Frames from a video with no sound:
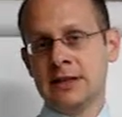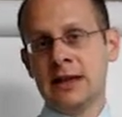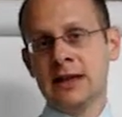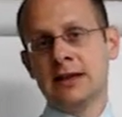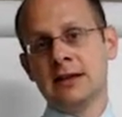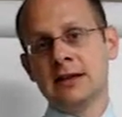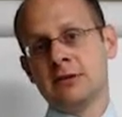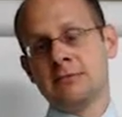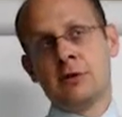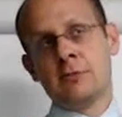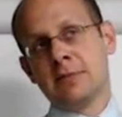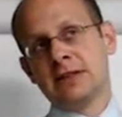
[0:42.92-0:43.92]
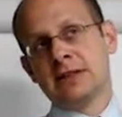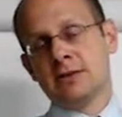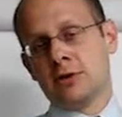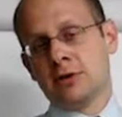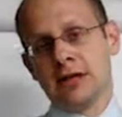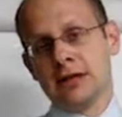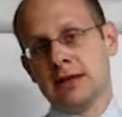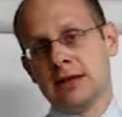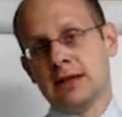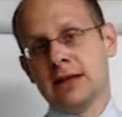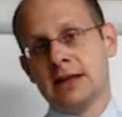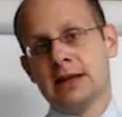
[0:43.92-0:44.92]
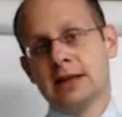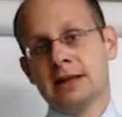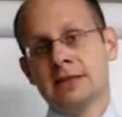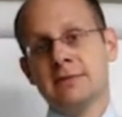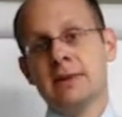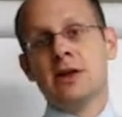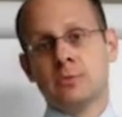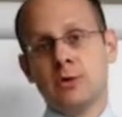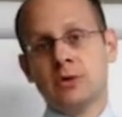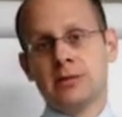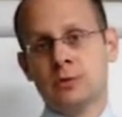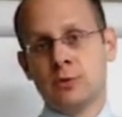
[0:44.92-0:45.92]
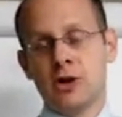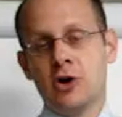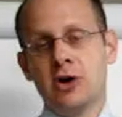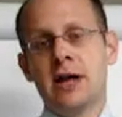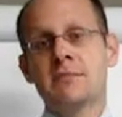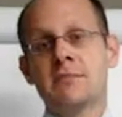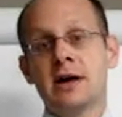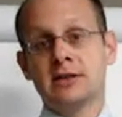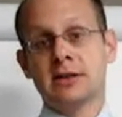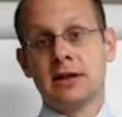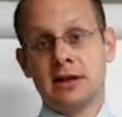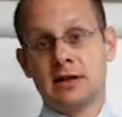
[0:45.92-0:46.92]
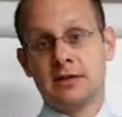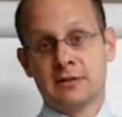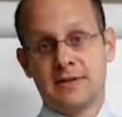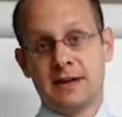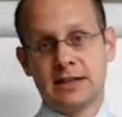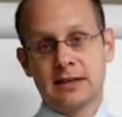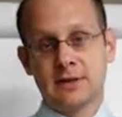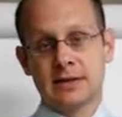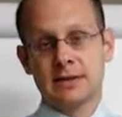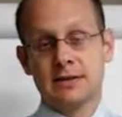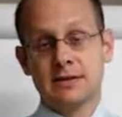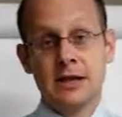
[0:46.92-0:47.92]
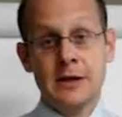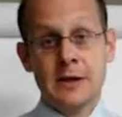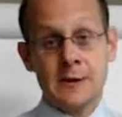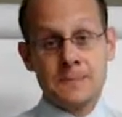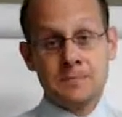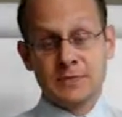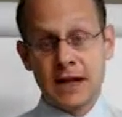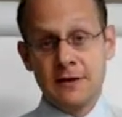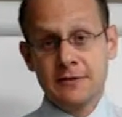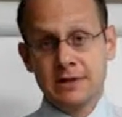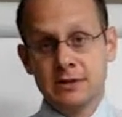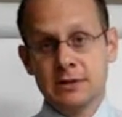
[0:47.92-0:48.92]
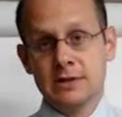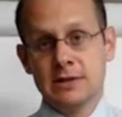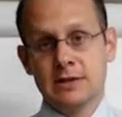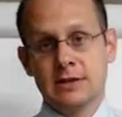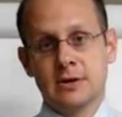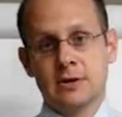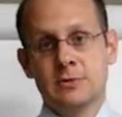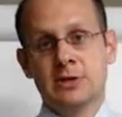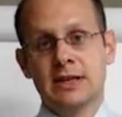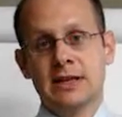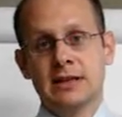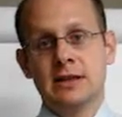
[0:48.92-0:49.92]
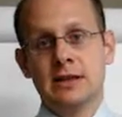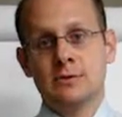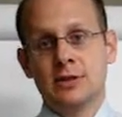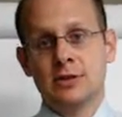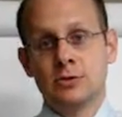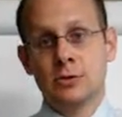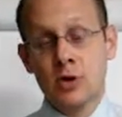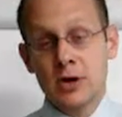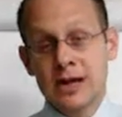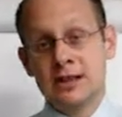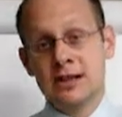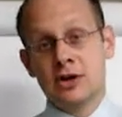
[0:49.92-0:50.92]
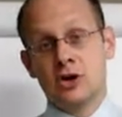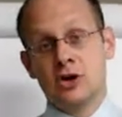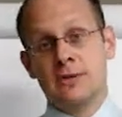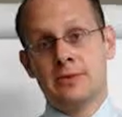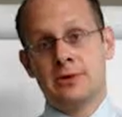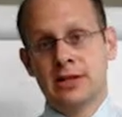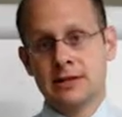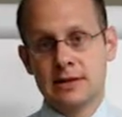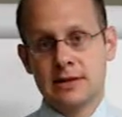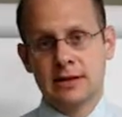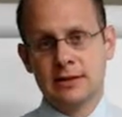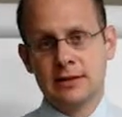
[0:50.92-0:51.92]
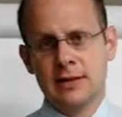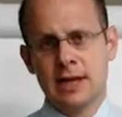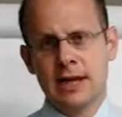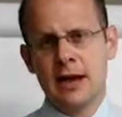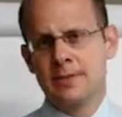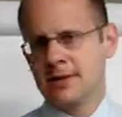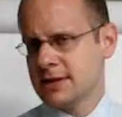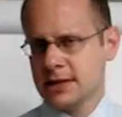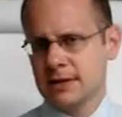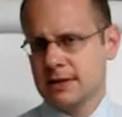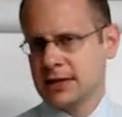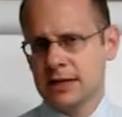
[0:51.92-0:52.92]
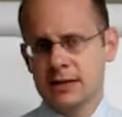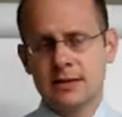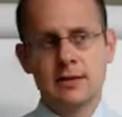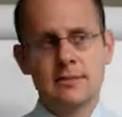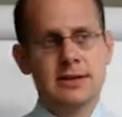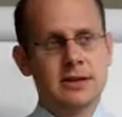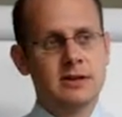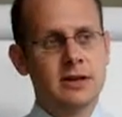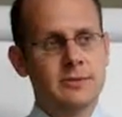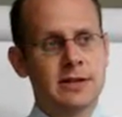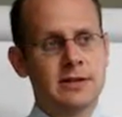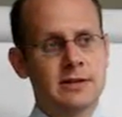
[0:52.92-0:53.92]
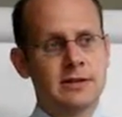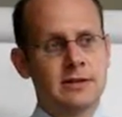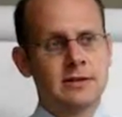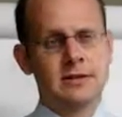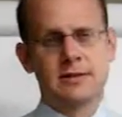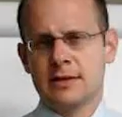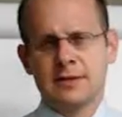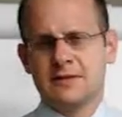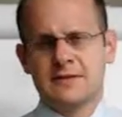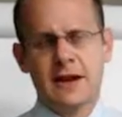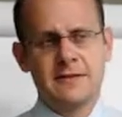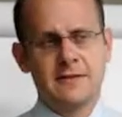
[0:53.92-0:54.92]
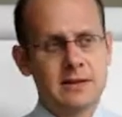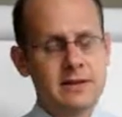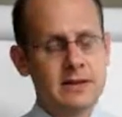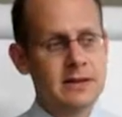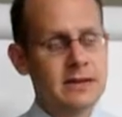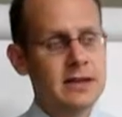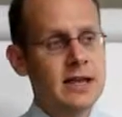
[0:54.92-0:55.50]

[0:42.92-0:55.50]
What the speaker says: they completed or they developed what we call a master list of activities. After doing so, what they did was to look at their collaborating centers. They have 60-something collaborating centers, 65, I think.